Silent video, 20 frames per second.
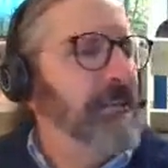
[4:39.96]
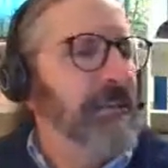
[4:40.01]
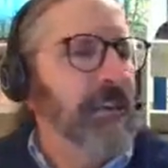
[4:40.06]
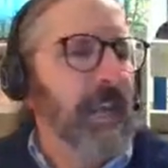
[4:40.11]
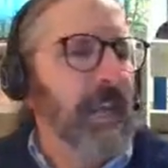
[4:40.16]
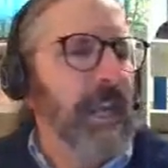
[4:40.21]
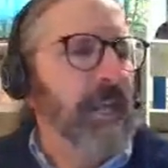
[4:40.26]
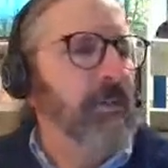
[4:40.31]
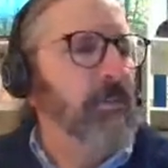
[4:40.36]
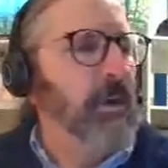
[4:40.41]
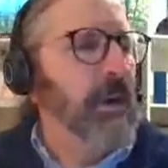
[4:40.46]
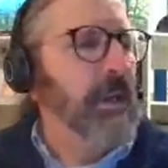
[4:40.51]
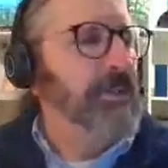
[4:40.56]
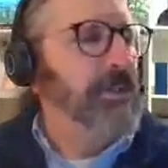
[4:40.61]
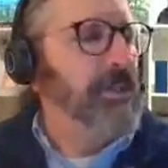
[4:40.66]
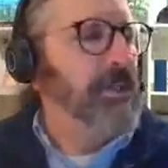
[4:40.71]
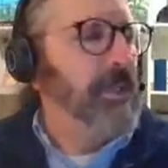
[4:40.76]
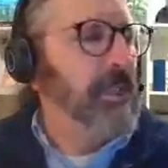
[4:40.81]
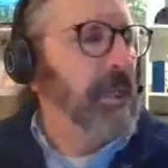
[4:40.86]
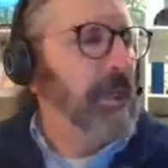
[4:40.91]
Okay,
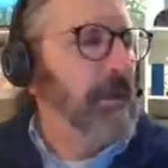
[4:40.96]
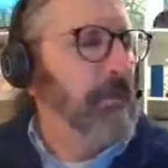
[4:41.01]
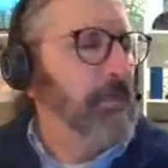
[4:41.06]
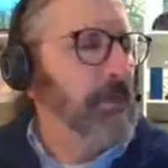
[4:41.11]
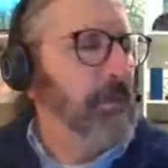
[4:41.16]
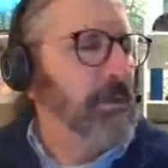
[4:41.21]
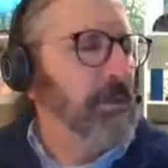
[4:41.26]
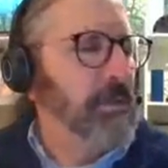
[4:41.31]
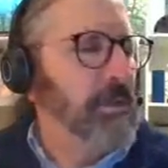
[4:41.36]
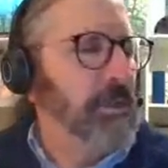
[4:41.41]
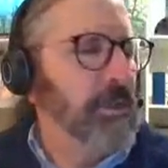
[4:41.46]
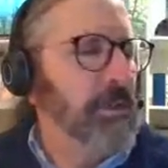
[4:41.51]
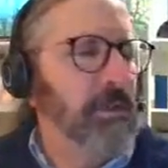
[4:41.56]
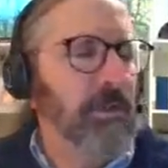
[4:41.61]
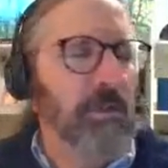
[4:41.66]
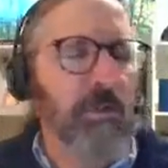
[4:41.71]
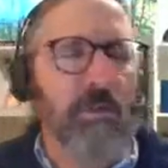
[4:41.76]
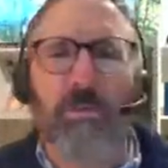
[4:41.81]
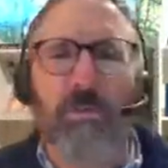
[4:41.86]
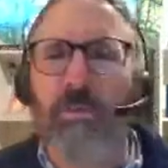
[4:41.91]
question number
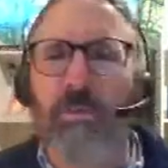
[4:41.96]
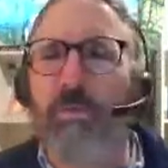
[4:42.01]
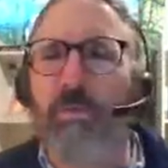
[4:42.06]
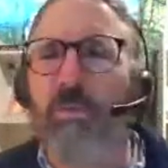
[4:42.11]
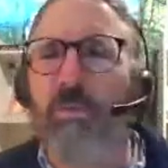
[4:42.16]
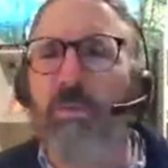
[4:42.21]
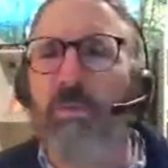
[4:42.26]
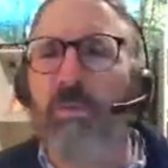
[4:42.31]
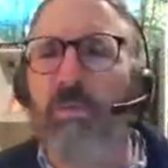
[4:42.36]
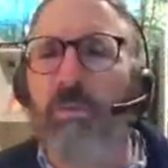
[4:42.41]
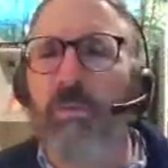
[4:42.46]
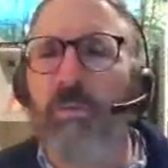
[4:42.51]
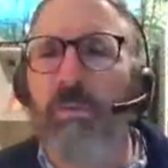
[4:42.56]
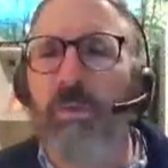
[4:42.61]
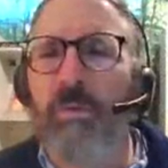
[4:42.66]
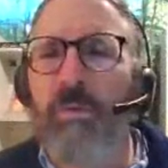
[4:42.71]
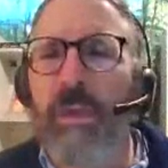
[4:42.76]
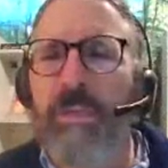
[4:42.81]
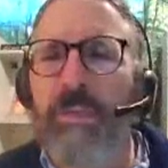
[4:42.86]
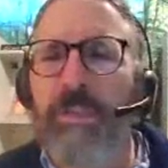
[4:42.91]
two.
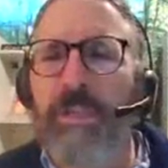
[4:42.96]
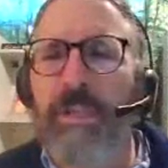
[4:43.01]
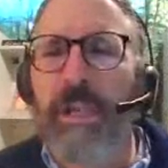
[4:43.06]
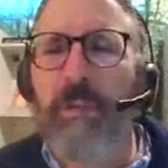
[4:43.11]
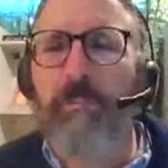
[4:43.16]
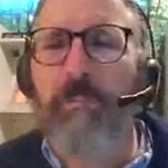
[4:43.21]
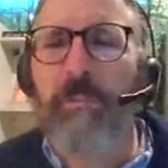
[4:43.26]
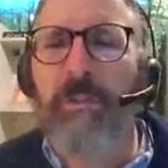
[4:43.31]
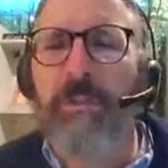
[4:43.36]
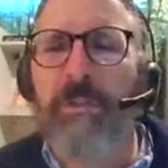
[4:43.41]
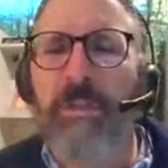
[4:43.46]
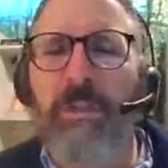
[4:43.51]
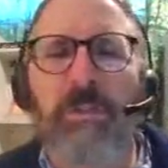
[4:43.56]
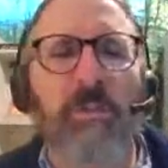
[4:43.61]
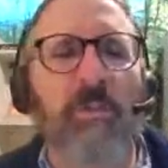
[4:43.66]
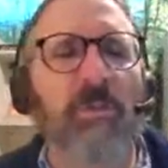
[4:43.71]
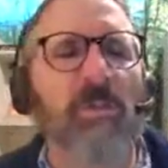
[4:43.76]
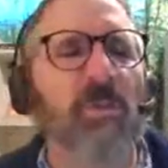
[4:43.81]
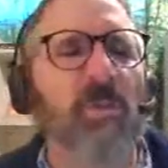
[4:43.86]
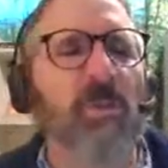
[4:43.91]
Question number
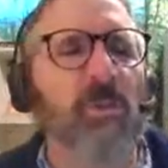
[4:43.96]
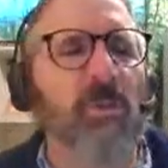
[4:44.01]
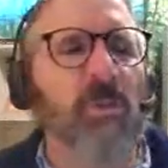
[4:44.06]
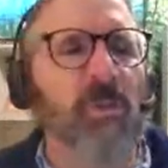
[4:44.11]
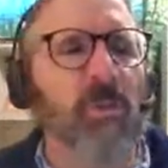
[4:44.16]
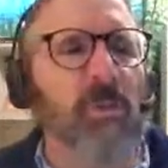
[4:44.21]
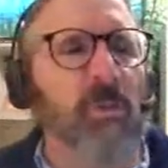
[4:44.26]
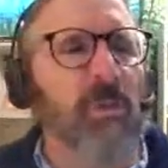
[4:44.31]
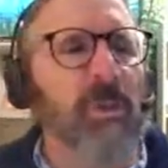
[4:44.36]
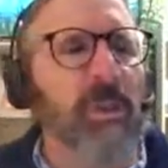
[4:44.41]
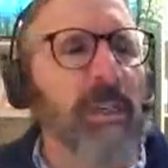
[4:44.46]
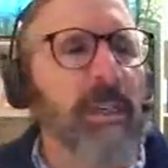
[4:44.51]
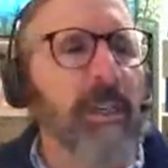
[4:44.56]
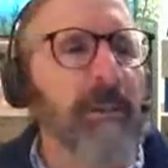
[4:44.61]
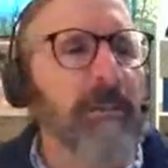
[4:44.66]
two.